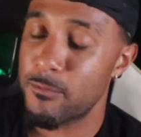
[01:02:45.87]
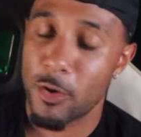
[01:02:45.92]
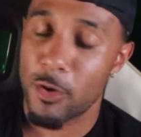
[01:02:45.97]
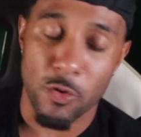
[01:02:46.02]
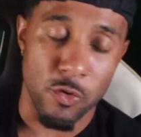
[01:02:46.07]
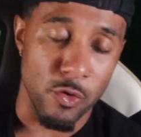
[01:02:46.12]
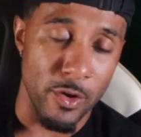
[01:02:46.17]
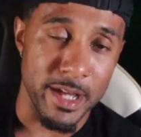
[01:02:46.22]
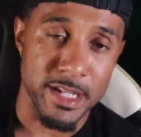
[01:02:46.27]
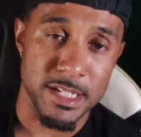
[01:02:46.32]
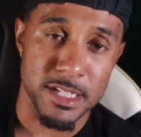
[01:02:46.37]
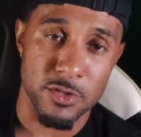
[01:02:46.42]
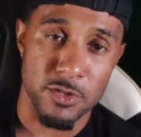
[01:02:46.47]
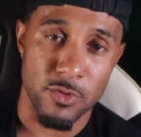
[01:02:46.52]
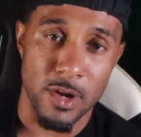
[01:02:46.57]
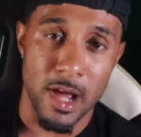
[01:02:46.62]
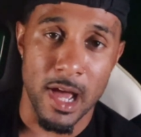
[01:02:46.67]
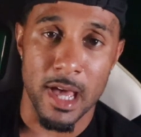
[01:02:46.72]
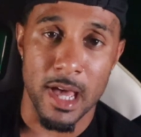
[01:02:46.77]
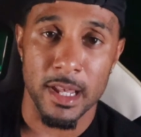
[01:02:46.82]
crazy
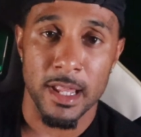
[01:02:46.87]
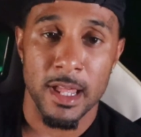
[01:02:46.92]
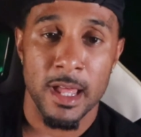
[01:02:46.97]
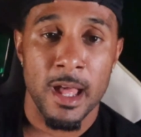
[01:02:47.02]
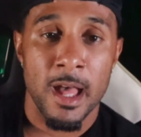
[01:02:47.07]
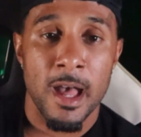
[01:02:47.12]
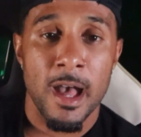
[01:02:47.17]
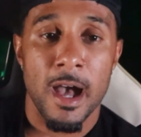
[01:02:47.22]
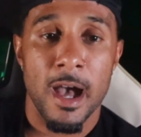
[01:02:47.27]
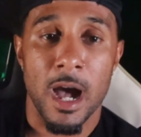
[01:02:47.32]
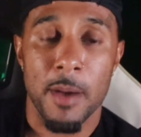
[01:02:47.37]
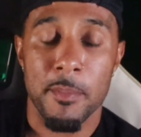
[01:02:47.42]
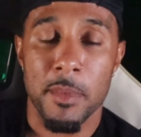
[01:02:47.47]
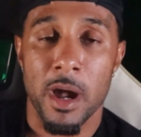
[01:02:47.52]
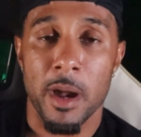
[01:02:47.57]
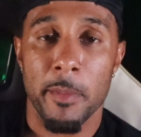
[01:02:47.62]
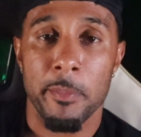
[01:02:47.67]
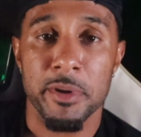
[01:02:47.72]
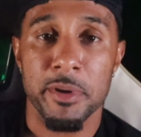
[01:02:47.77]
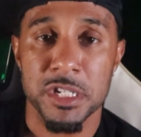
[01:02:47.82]
ride.
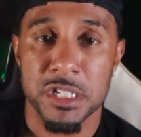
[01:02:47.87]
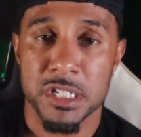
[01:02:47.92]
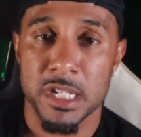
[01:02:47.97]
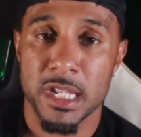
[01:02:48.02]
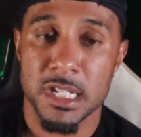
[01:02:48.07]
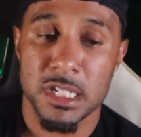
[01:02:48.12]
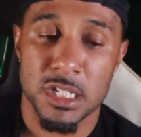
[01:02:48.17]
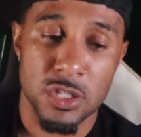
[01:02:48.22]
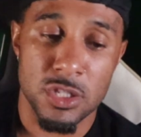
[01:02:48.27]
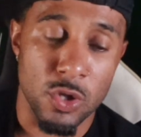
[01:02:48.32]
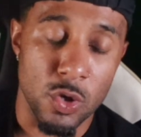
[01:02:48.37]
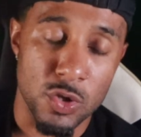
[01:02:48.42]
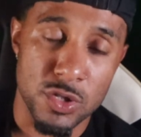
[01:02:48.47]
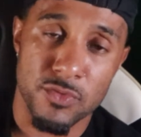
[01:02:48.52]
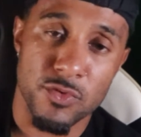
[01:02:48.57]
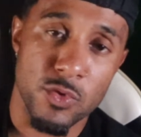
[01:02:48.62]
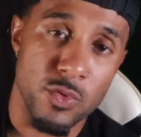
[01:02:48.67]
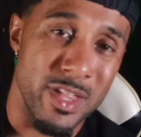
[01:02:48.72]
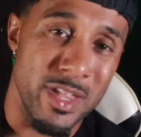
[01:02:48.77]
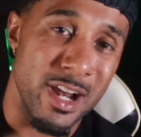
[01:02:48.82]
I appreciate those
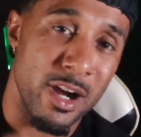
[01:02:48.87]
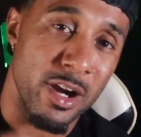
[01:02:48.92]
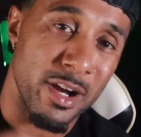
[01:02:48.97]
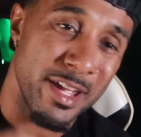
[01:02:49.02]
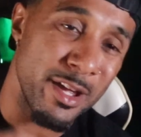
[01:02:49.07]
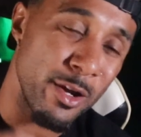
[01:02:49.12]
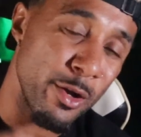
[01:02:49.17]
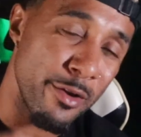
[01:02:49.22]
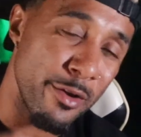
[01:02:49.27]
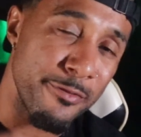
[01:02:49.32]
of you that are here.